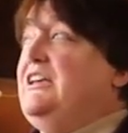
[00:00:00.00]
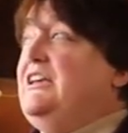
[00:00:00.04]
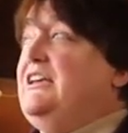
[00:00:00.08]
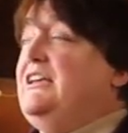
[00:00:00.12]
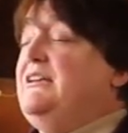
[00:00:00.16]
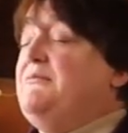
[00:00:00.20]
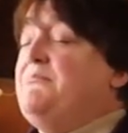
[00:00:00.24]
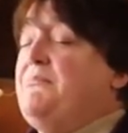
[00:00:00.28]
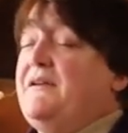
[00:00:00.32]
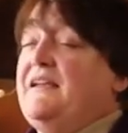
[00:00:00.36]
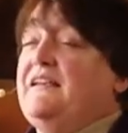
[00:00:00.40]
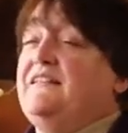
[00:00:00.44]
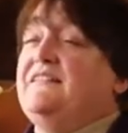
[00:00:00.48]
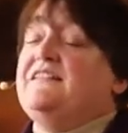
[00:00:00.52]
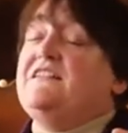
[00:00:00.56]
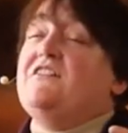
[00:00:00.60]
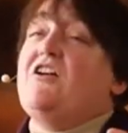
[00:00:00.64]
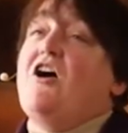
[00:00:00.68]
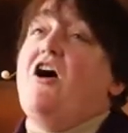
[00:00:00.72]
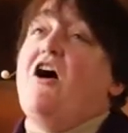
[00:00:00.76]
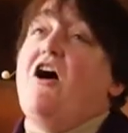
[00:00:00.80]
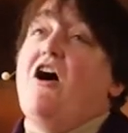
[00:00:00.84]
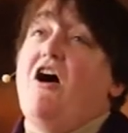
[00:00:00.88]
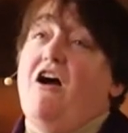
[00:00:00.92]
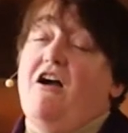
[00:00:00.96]
it makes it
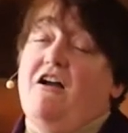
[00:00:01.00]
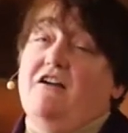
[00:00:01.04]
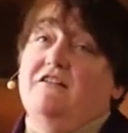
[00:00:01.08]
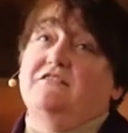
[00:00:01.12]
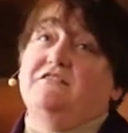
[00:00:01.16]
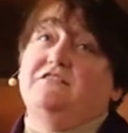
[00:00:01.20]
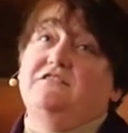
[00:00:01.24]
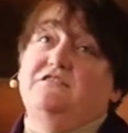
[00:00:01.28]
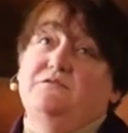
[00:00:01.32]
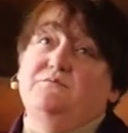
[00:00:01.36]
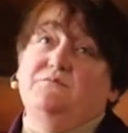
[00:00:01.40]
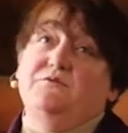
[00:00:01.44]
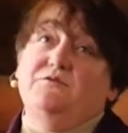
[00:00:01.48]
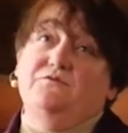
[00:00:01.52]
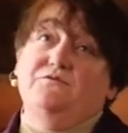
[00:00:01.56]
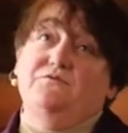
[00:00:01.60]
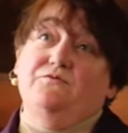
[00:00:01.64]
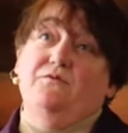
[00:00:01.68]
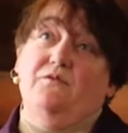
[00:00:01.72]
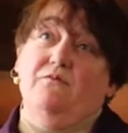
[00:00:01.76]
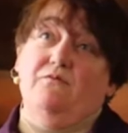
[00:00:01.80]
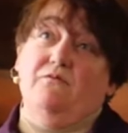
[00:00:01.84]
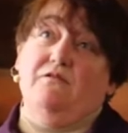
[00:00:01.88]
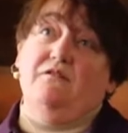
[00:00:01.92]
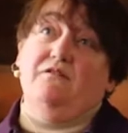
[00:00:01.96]
hard to move
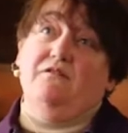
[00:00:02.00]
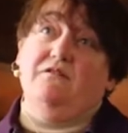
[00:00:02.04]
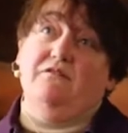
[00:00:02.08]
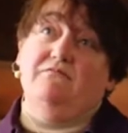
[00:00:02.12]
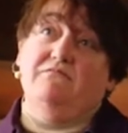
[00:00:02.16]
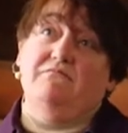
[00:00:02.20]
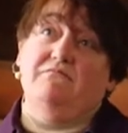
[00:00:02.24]
forward.